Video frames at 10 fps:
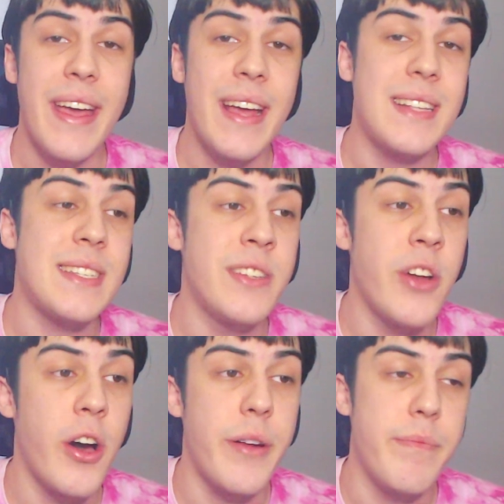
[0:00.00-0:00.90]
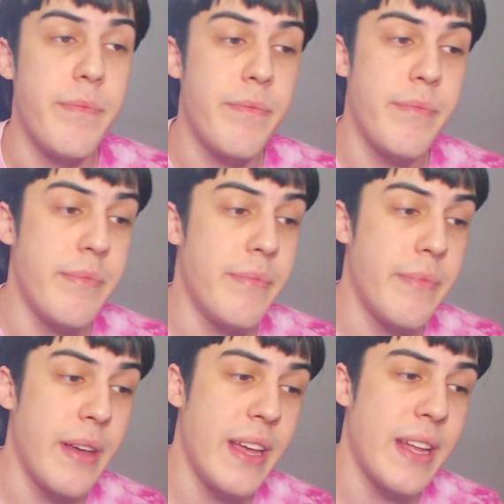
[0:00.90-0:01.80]
it's not
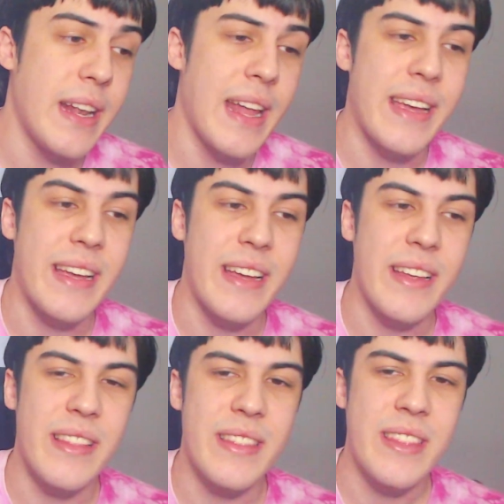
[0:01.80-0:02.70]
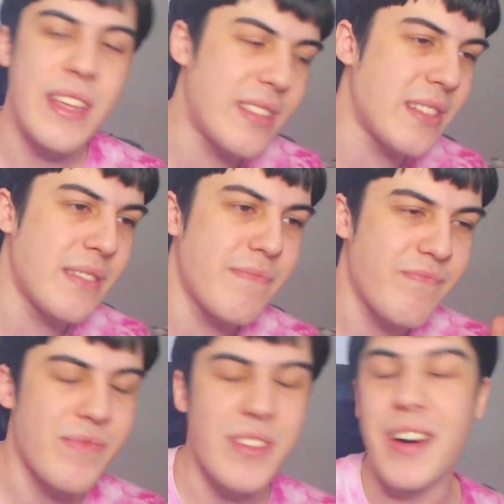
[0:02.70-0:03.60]
it like there's.
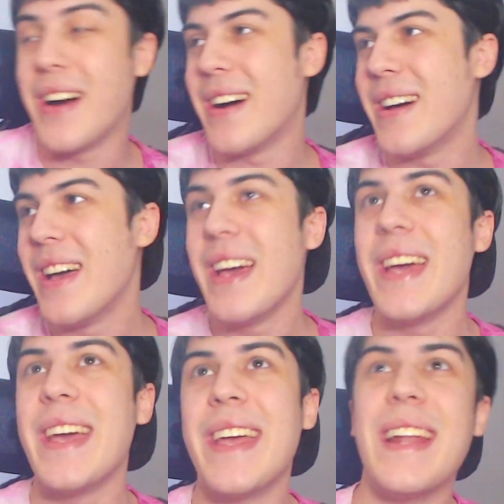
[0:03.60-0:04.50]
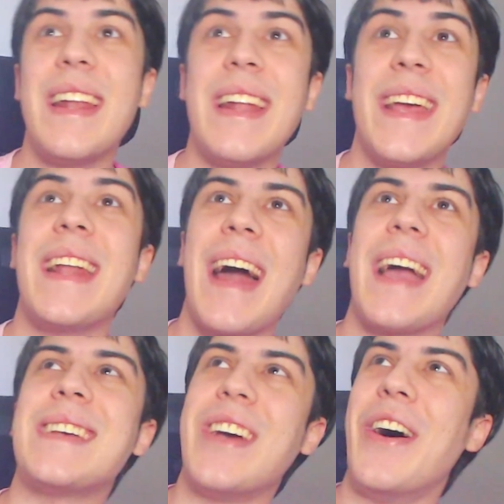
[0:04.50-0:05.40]
Uh, he he
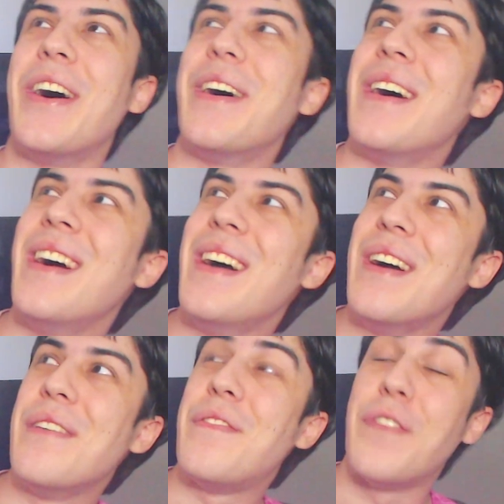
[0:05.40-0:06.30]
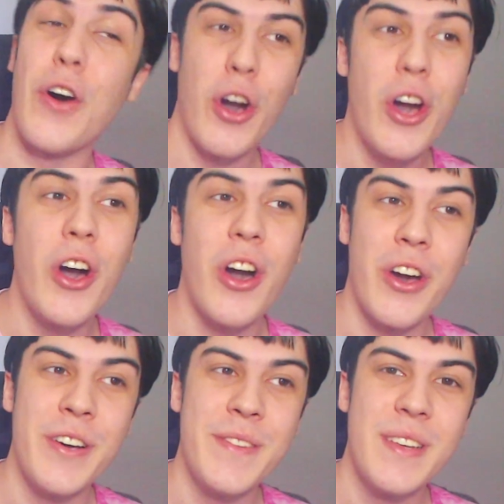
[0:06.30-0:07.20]
likes her for
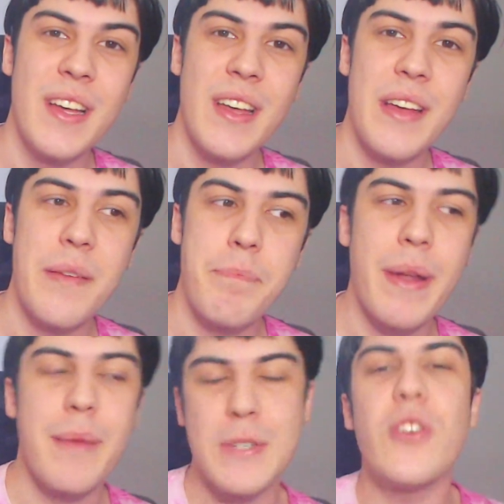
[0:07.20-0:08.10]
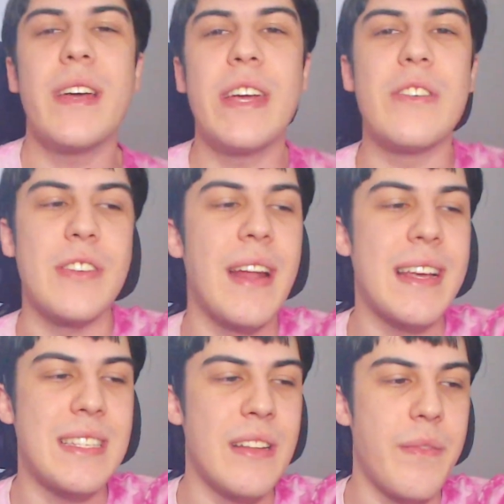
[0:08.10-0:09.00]
her, but I'm sure he also
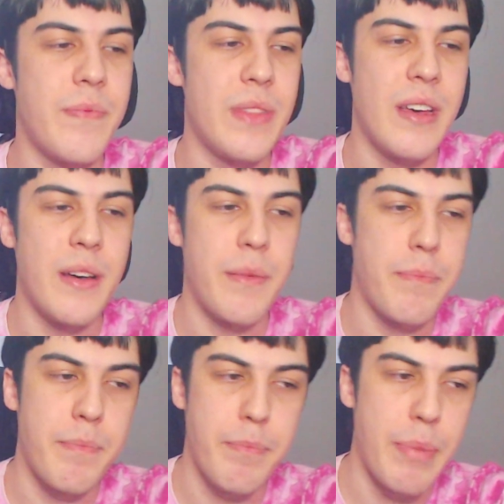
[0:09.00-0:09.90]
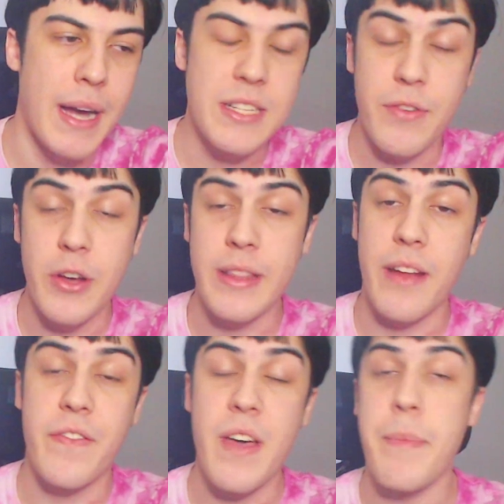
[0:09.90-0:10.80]
likes the the parts of her that
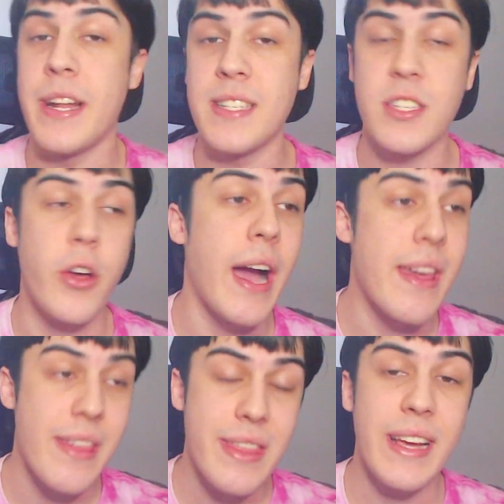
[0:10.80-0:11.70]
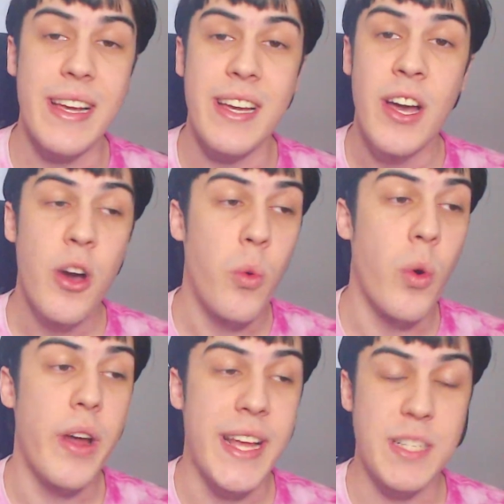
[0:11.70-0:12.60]
are feminine. So I think
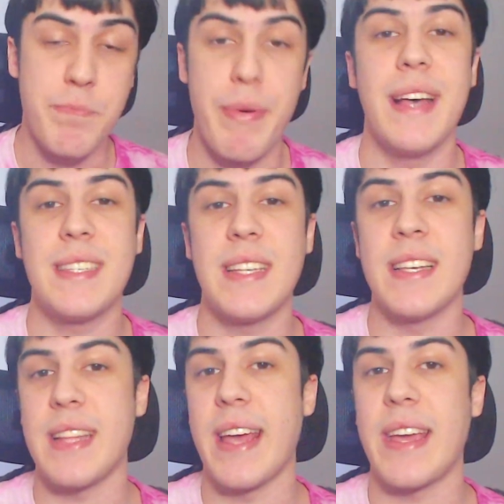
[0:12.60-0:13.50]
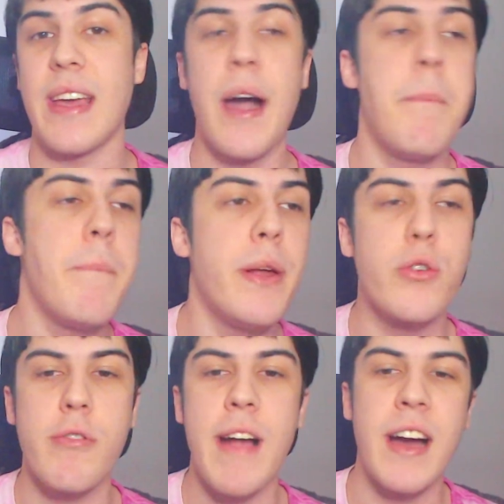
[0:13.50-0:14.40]
what is best is like a middle
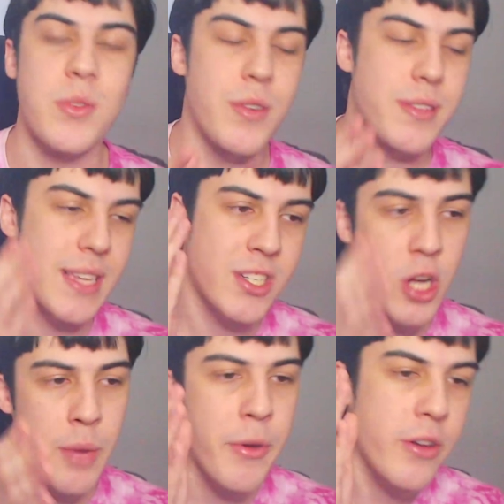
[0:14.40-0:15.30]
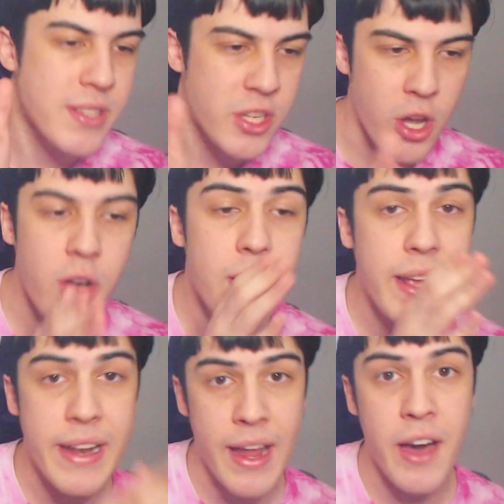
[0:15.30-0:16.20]
ground where it's like Tomo is
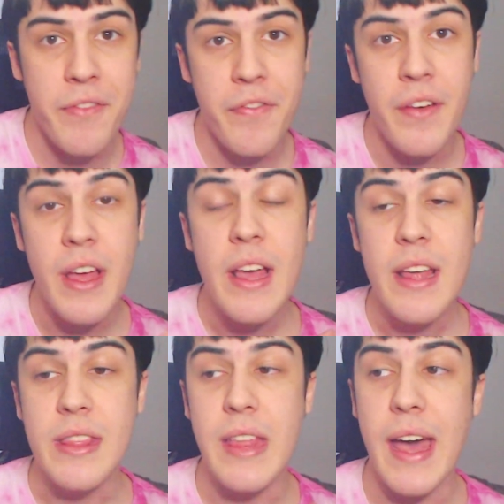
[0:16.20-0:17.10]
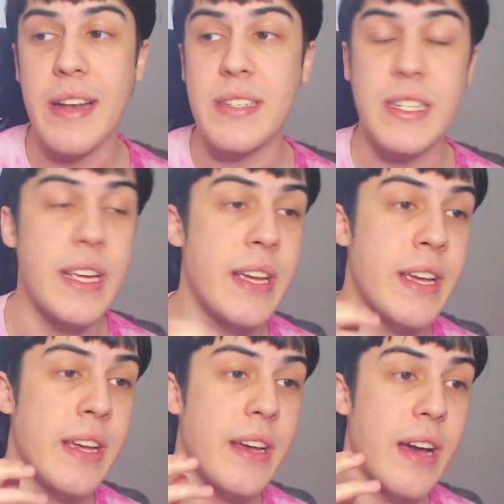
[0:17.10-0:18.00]
girly enough that
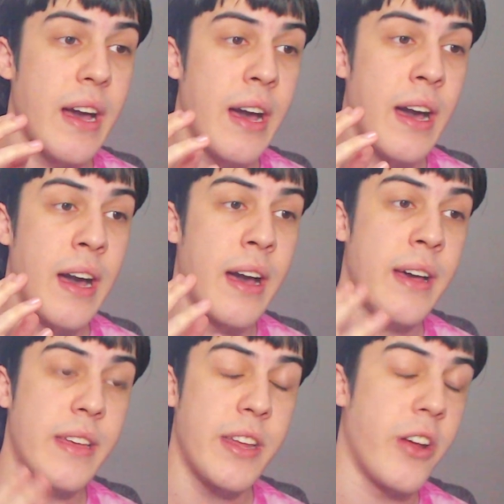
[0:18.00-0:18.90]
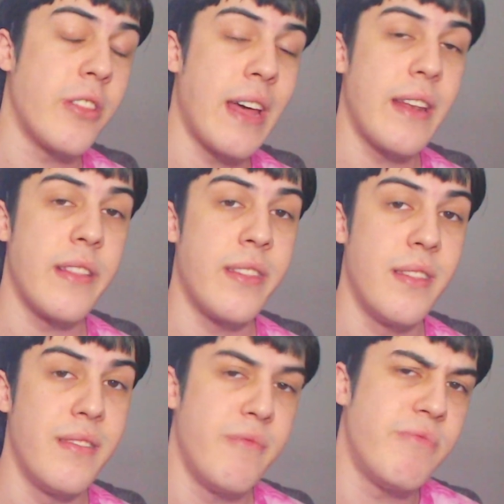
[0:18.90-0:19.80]
she uh you know, that
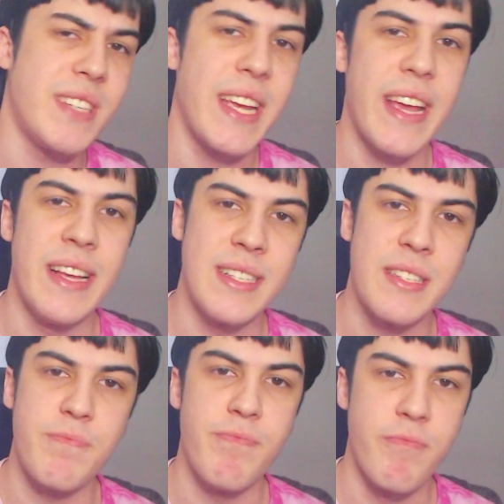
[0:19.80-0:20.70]
she is